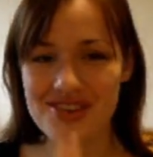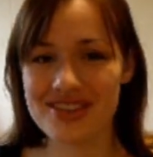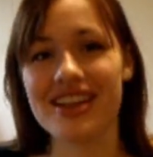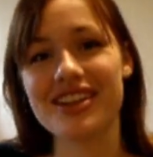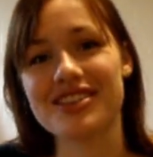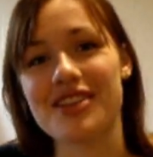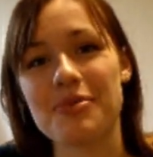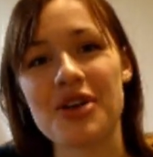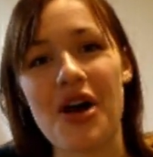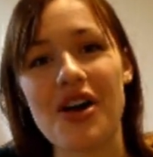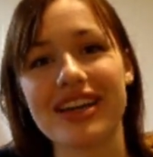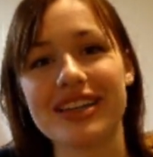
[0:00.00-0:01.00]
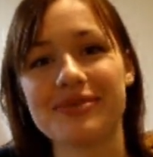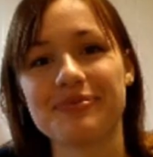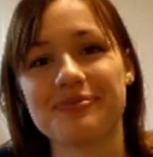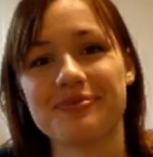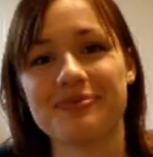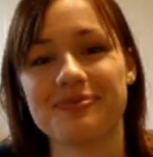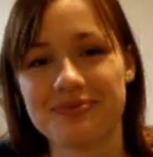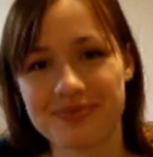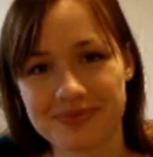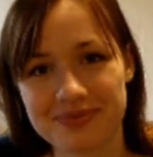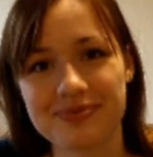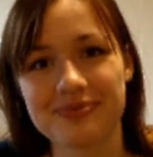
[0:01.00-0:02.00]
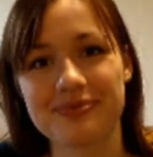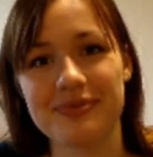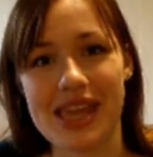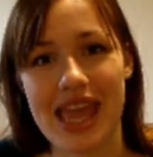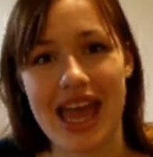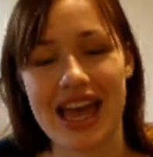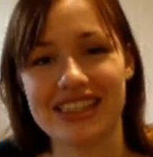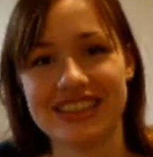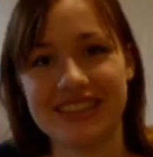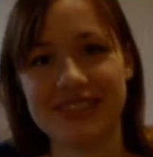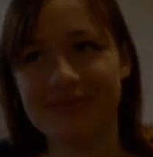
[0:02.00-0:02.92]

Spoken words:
I just need to stop talking. Yeah.